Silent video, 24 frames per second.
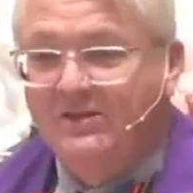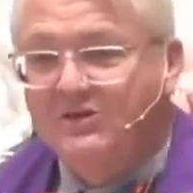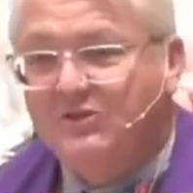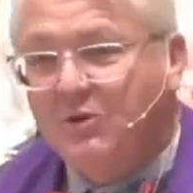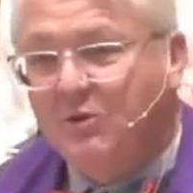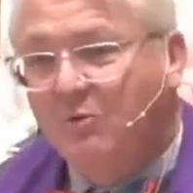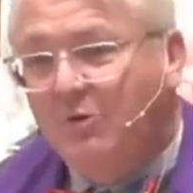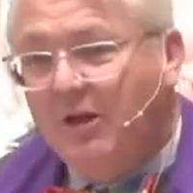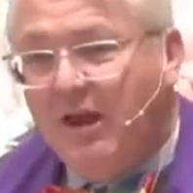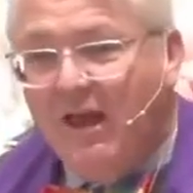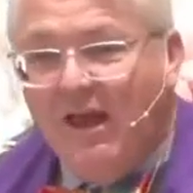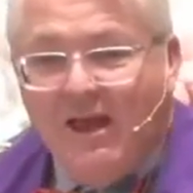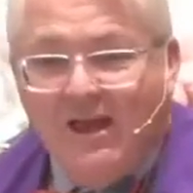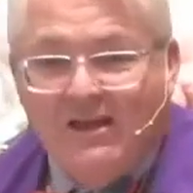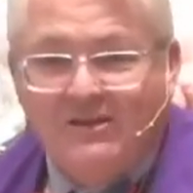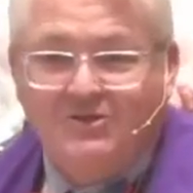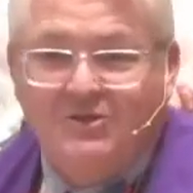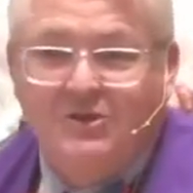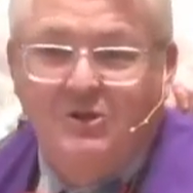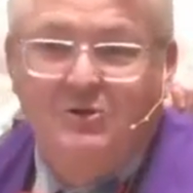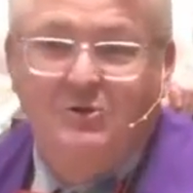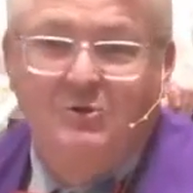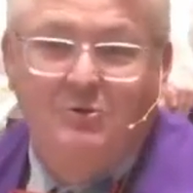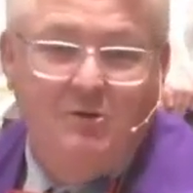And so I want to
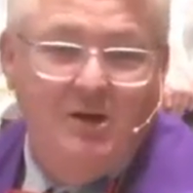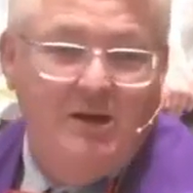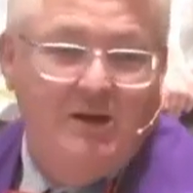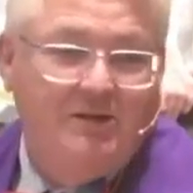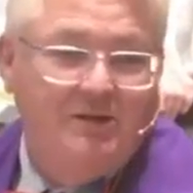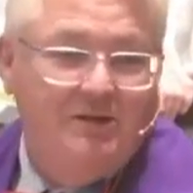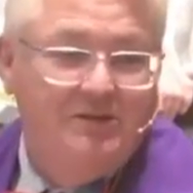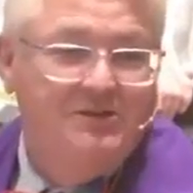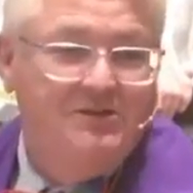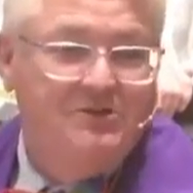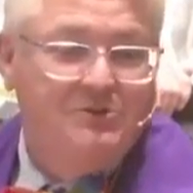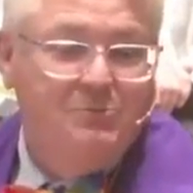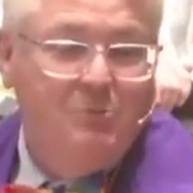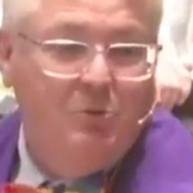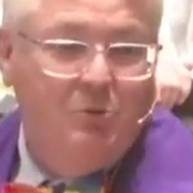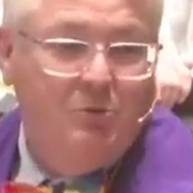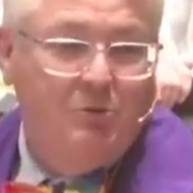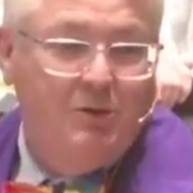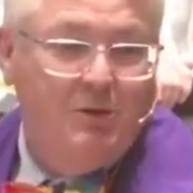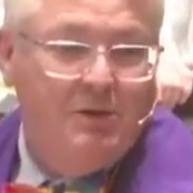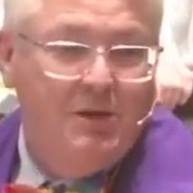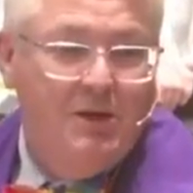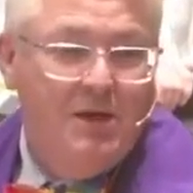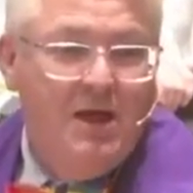ask you directly this
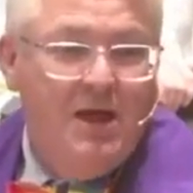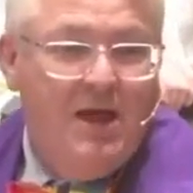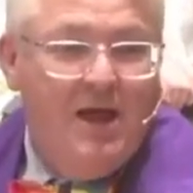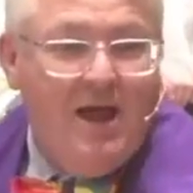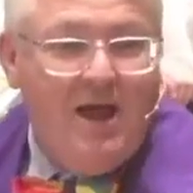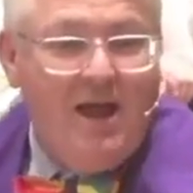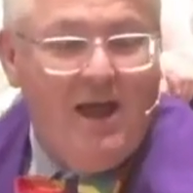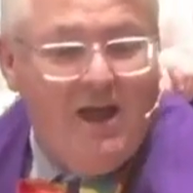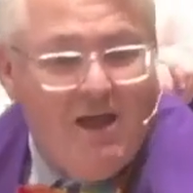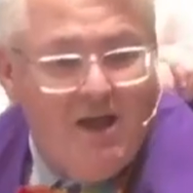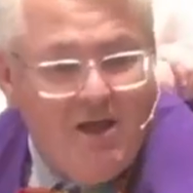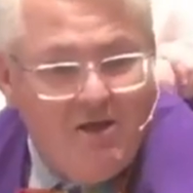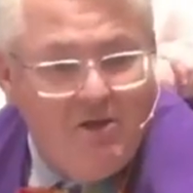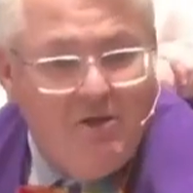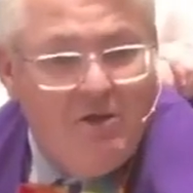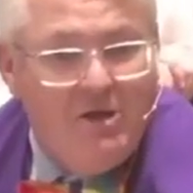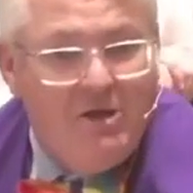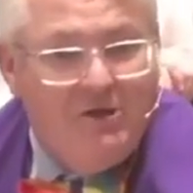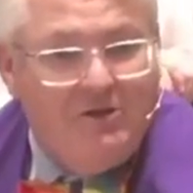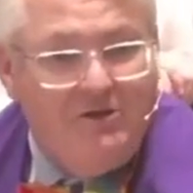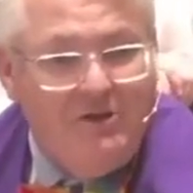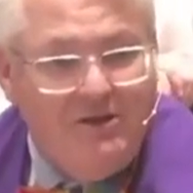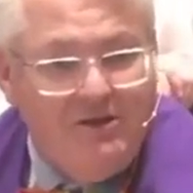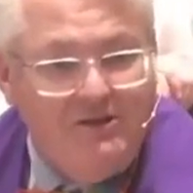morning,
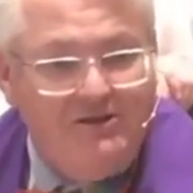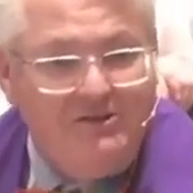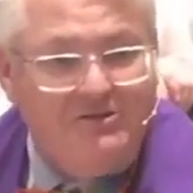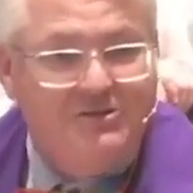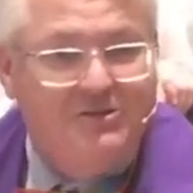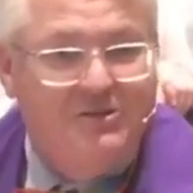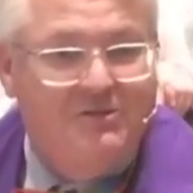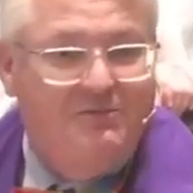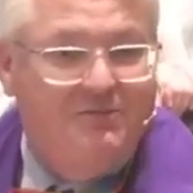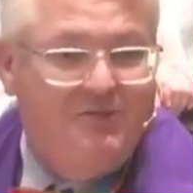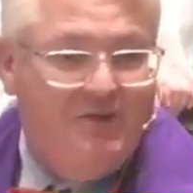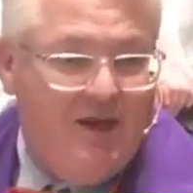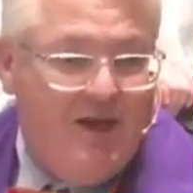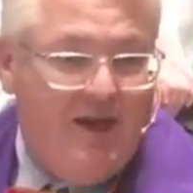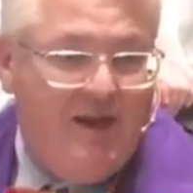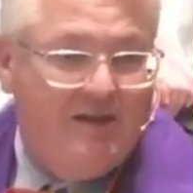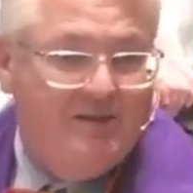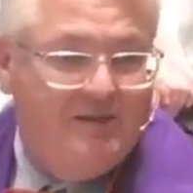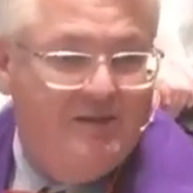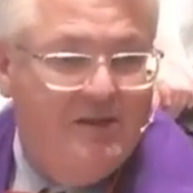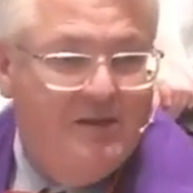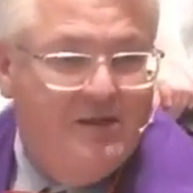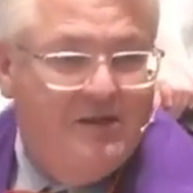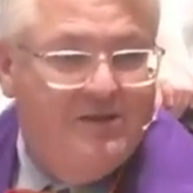how does the
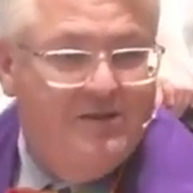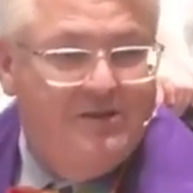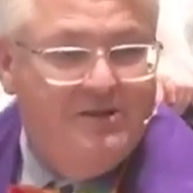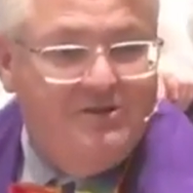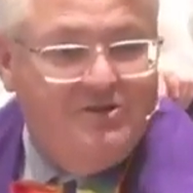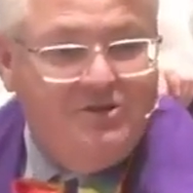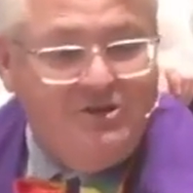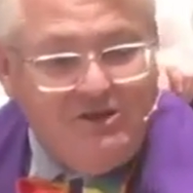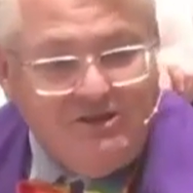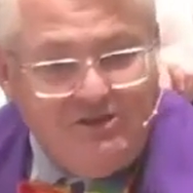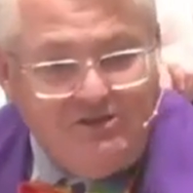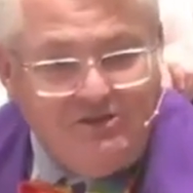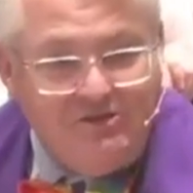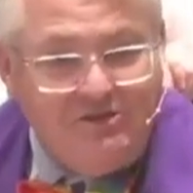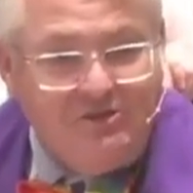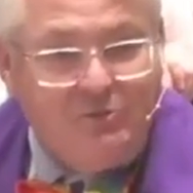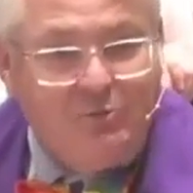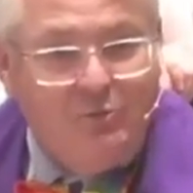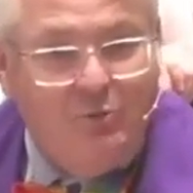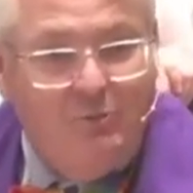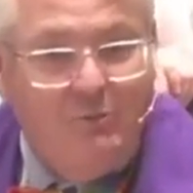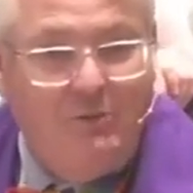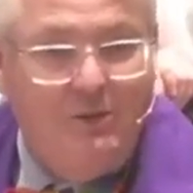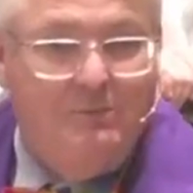fact that
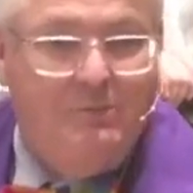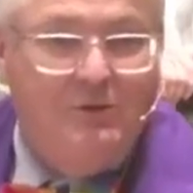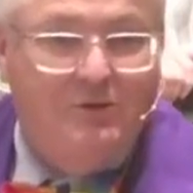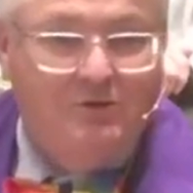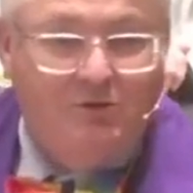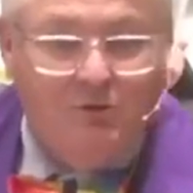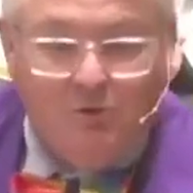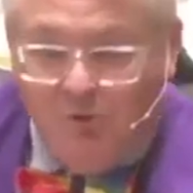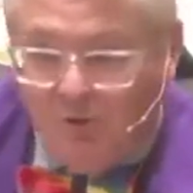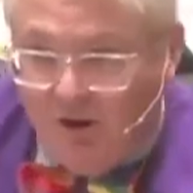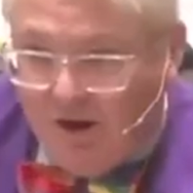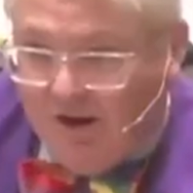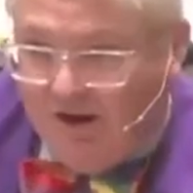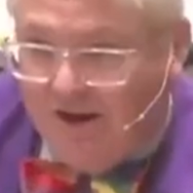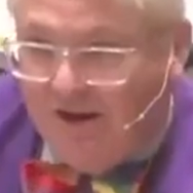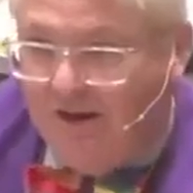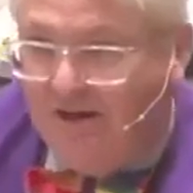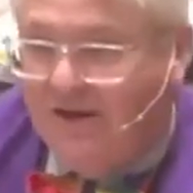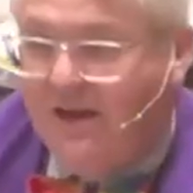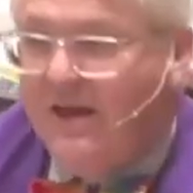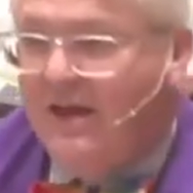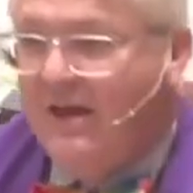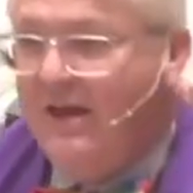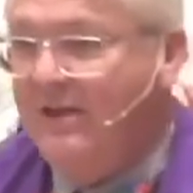Jesus will be
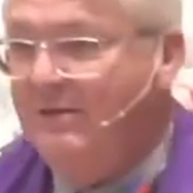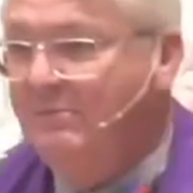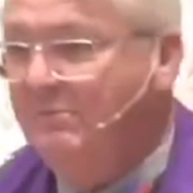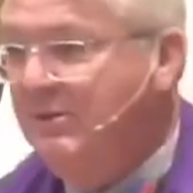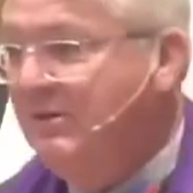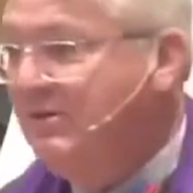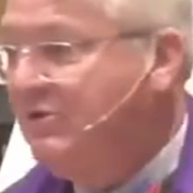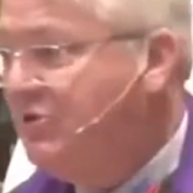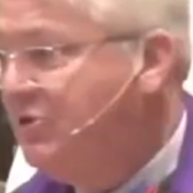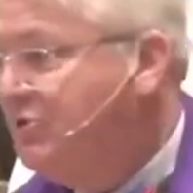betrayed and